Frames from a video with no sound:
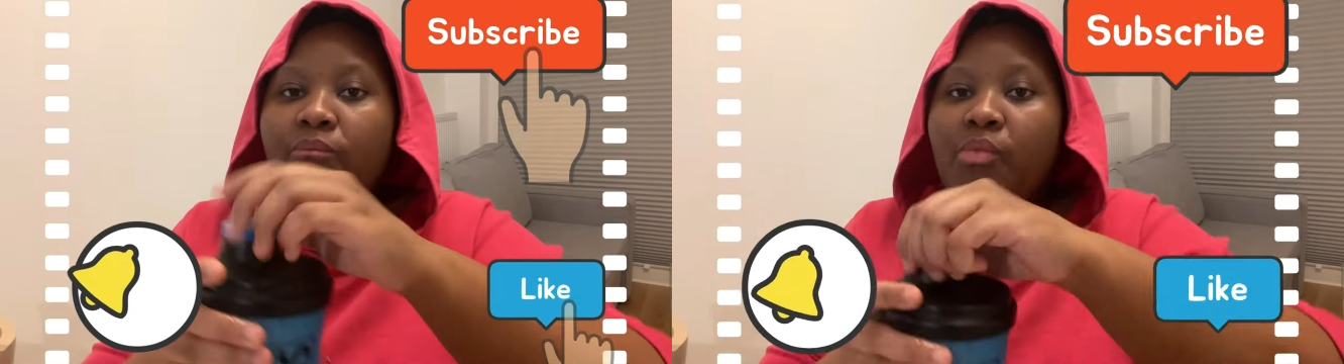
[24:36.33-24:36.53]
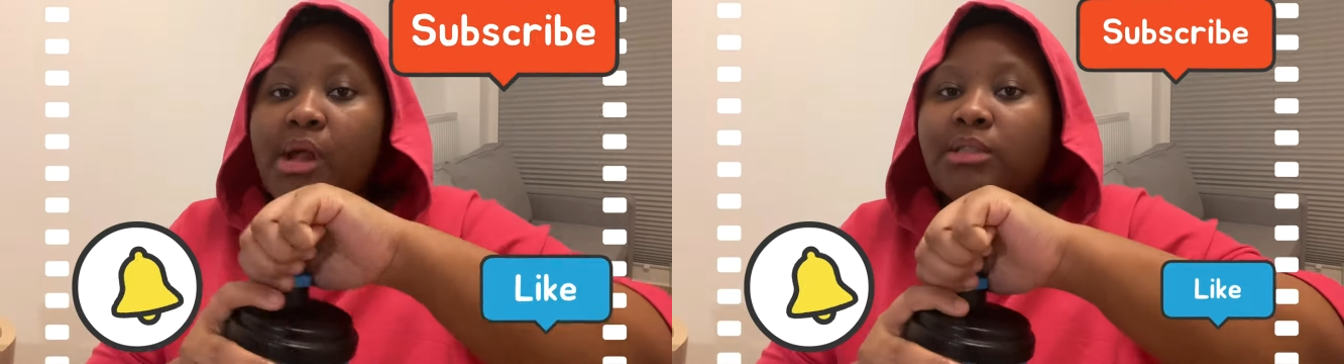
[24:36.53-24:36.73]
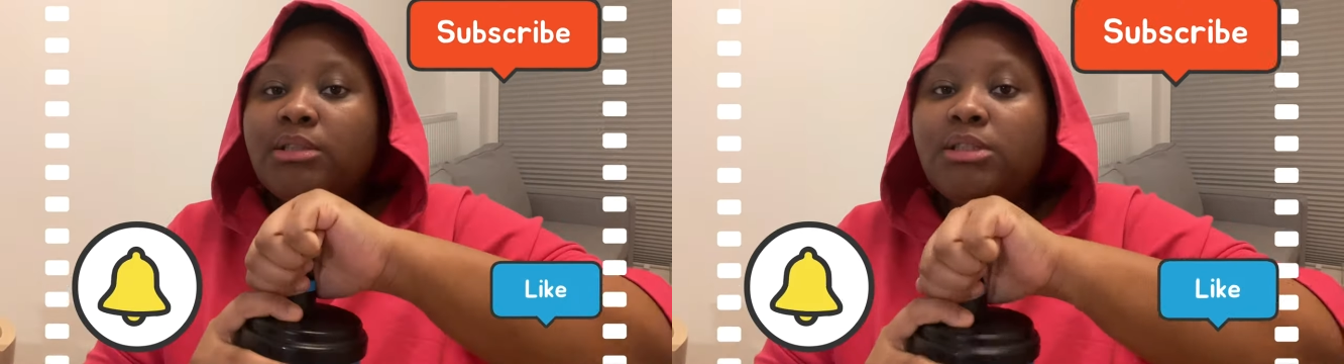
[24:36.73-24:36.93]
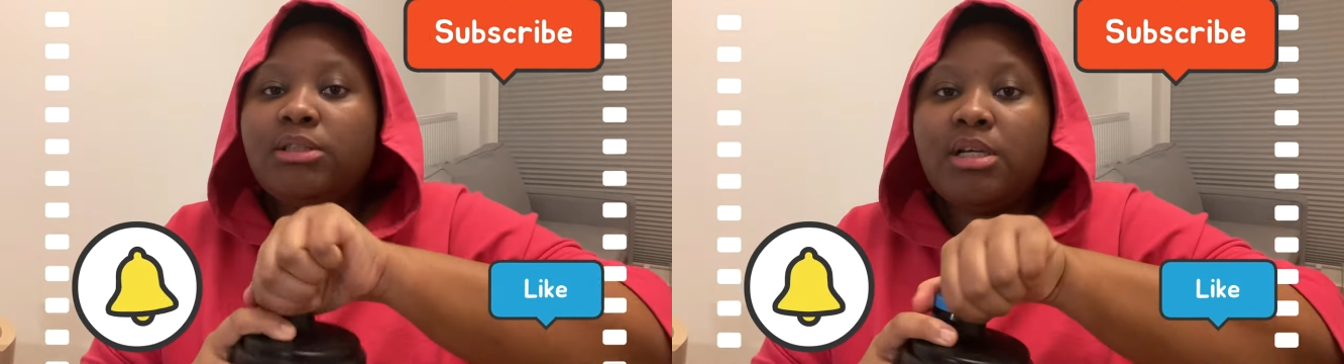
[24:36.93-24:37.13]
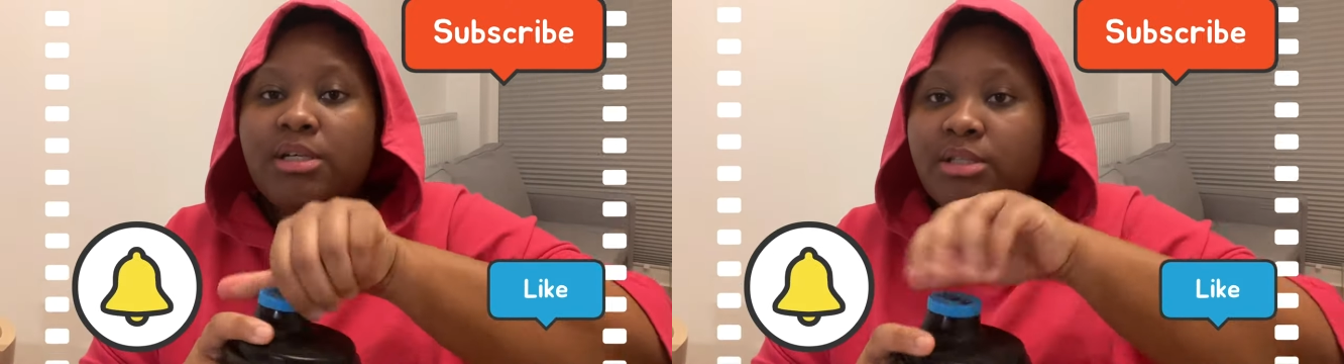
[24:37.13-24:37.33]
It
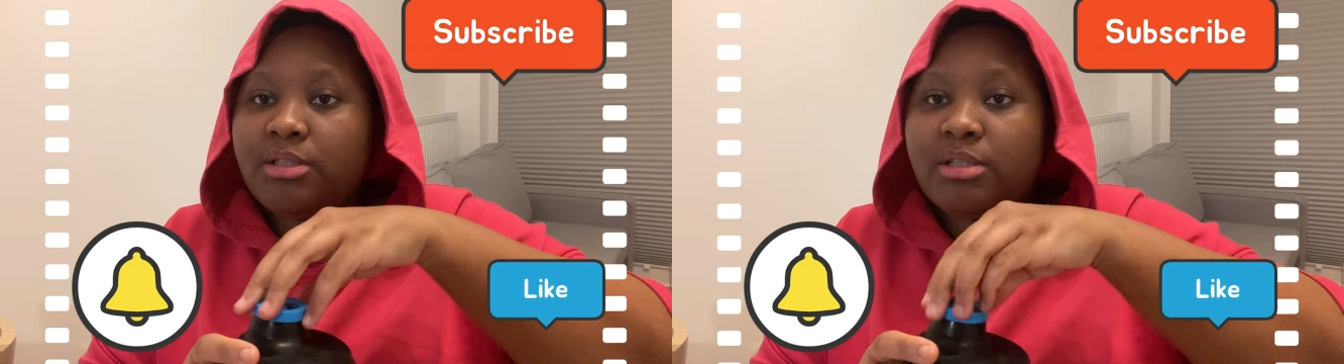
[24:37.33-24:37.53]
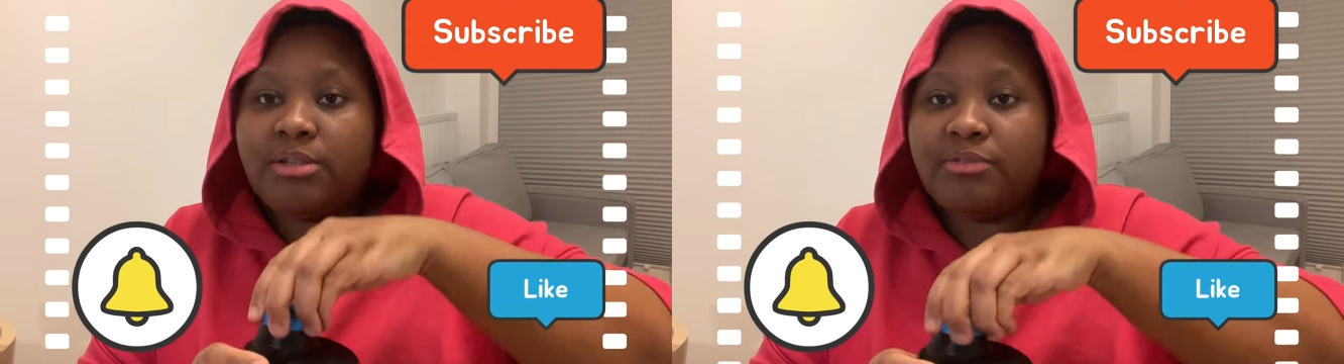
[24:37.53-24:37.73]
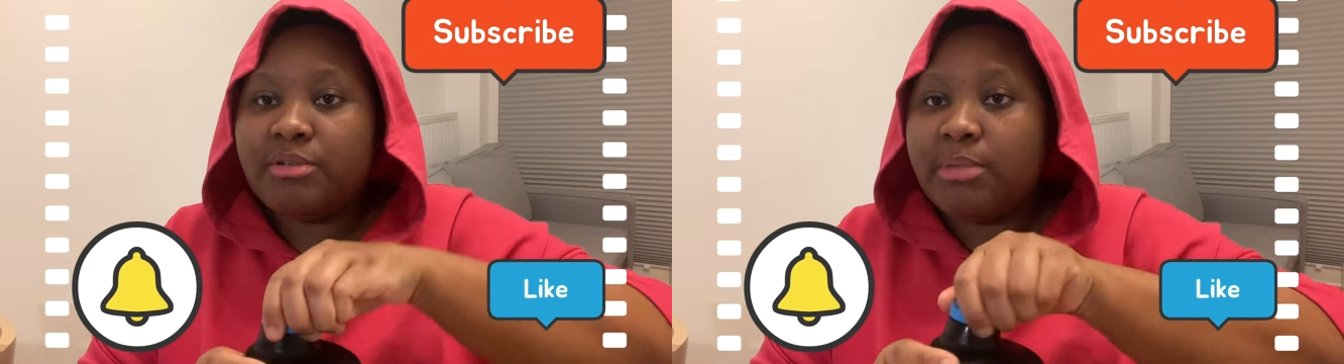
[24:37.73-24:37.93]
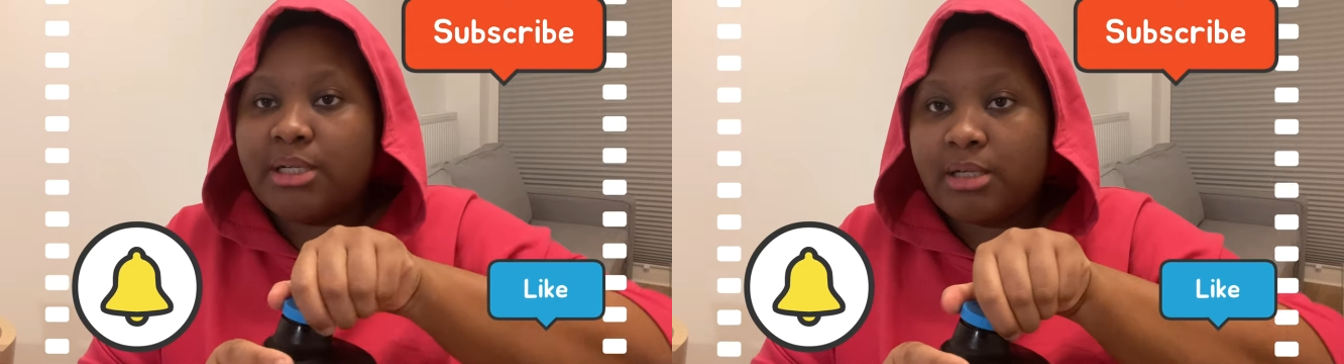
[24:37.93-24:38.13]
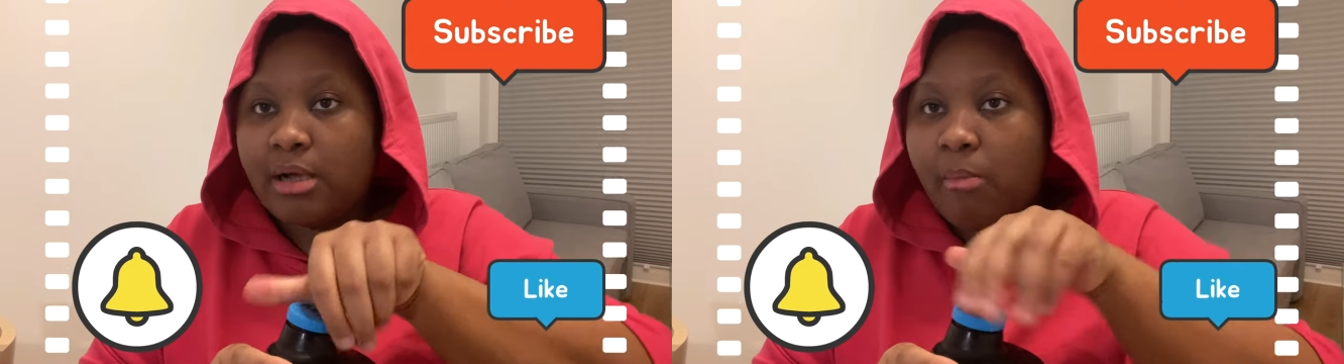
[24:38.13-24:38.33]
tastes even
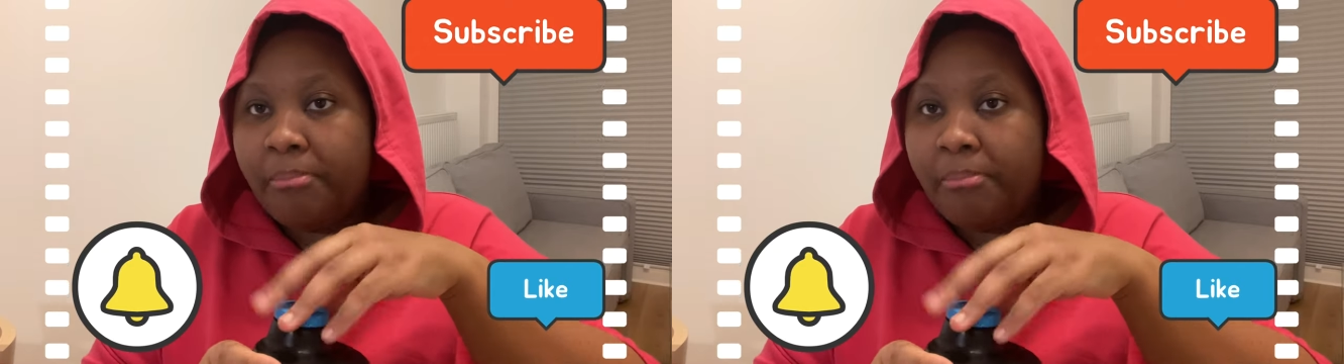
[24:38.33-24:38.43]
better.